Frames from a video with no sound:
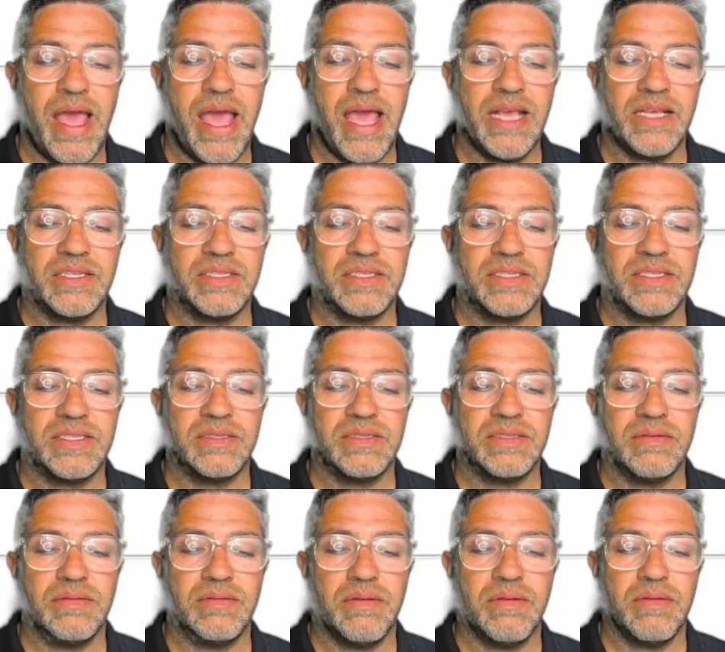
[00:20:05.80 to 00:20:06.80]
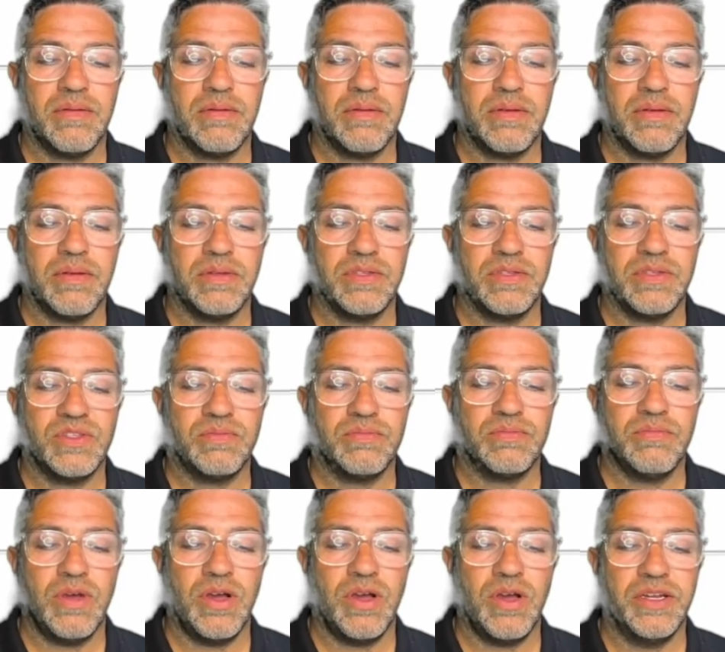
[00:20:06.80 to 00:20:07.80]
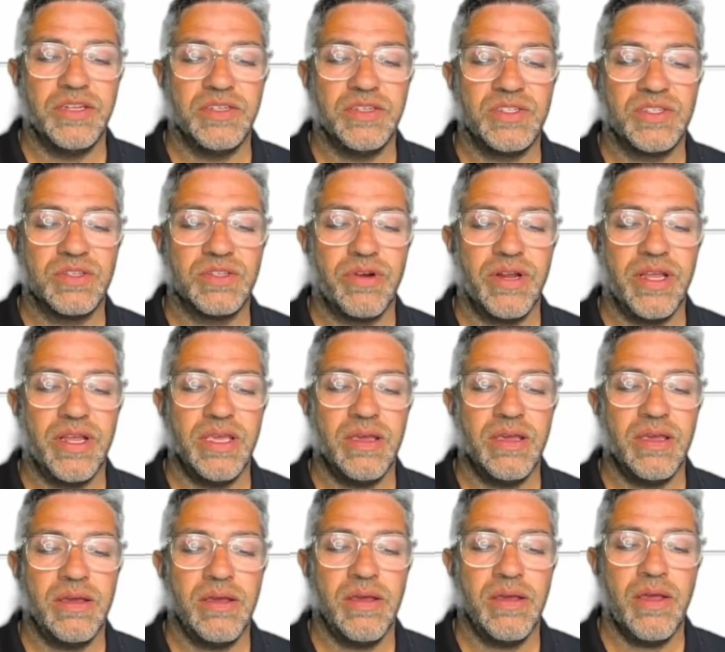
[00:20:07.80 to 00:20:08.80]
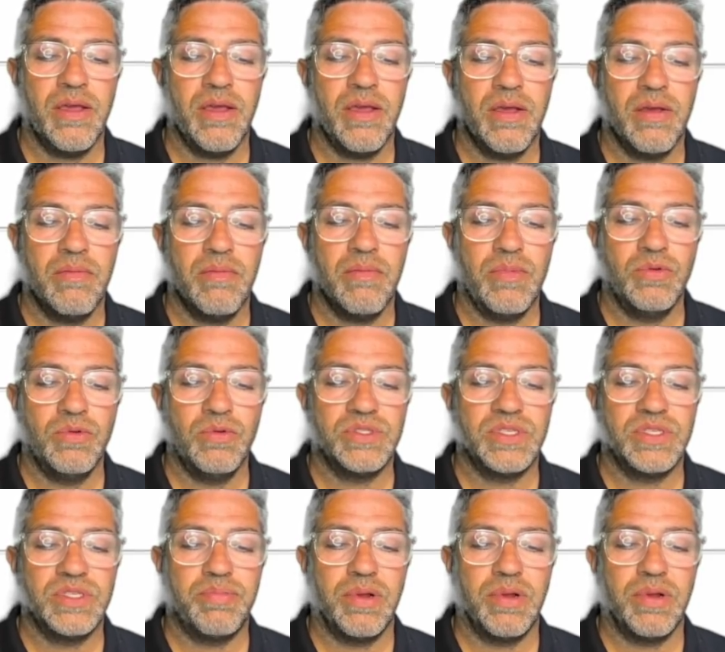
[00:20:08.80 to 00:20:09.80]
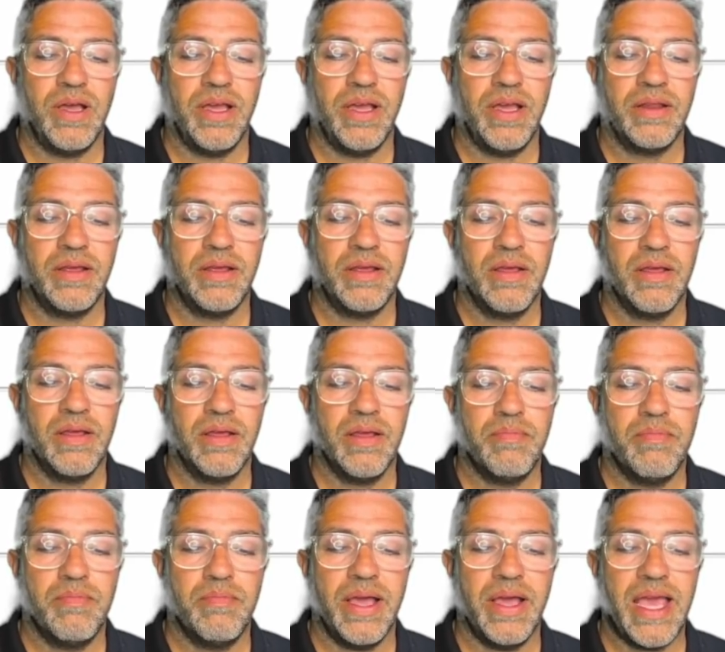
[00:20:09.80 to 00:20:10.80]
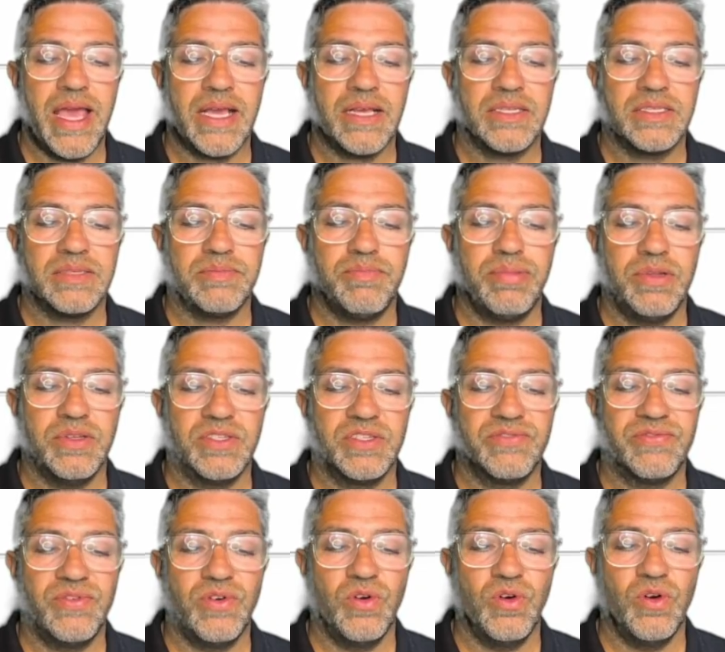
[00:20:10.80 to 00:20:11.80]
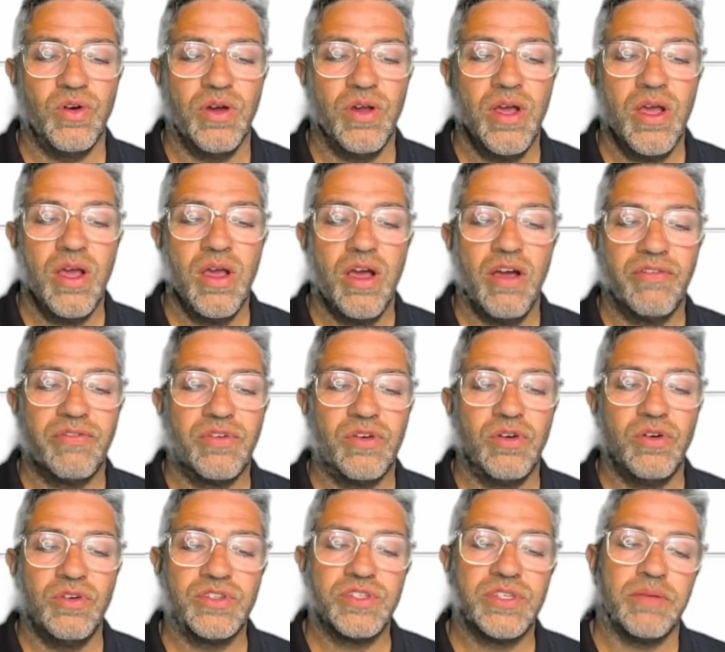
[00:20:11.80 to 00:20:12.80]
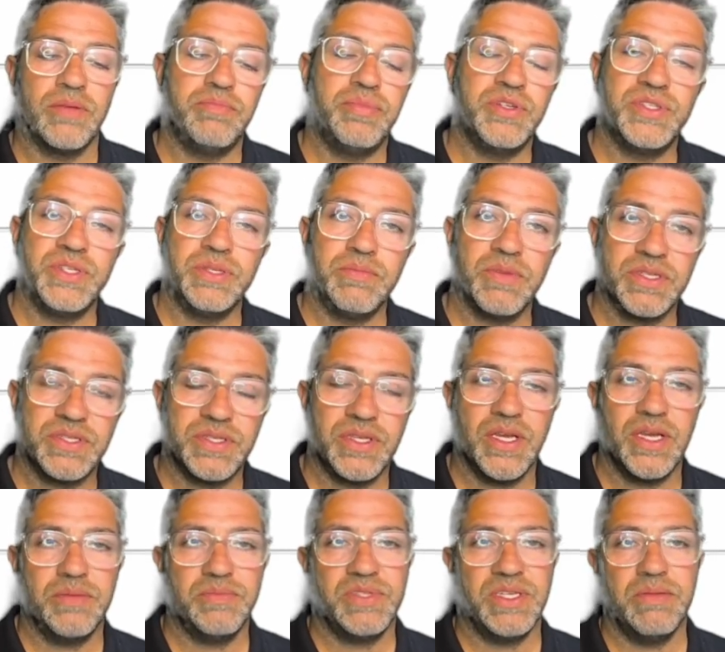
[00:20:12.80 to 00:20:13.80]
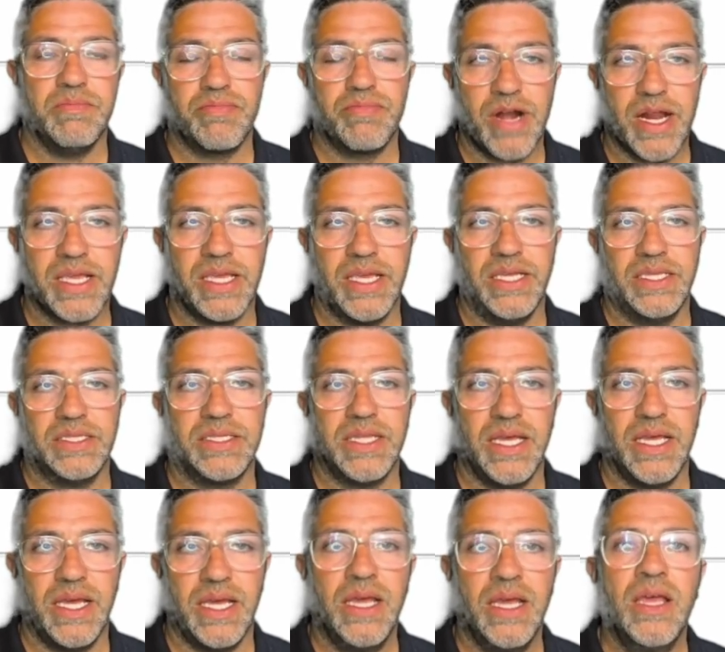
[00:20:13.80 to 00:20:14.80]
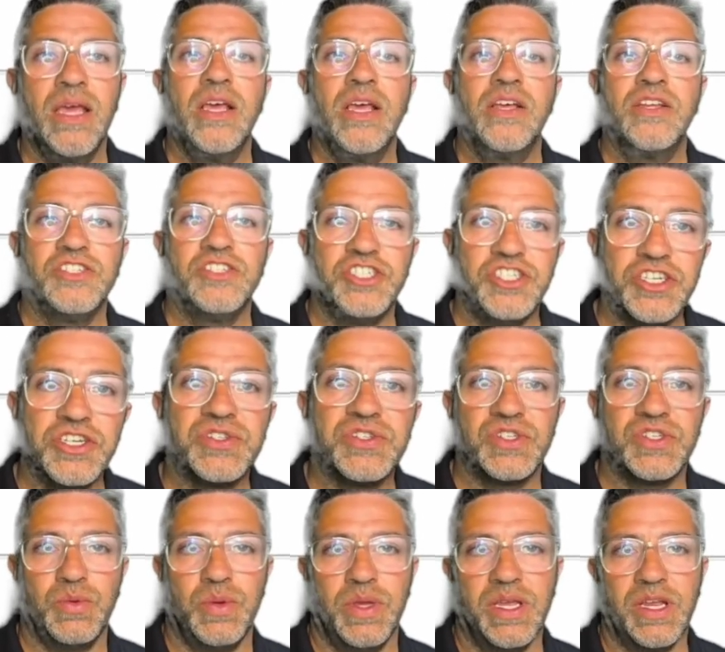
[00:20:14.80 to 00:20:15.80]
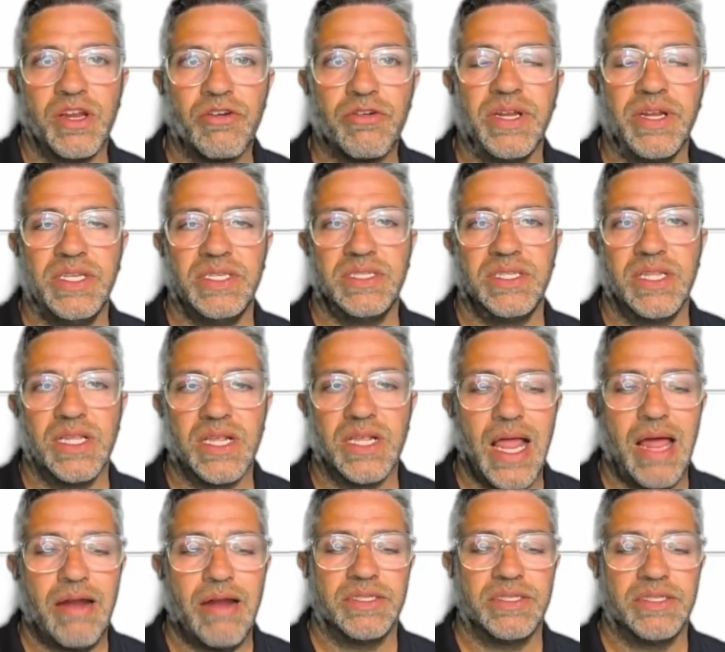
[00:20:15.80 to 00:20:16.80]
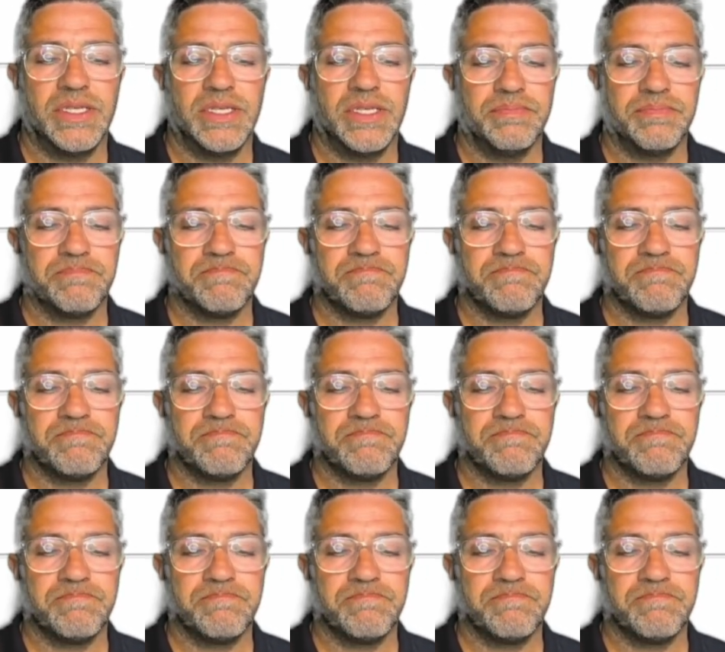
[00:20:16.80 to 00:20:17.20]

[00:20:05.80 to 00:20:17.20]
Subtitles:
x minus 3 multiplied by x plus 4. Of course, I'm putting my terms in brackets there just to increase the clarity.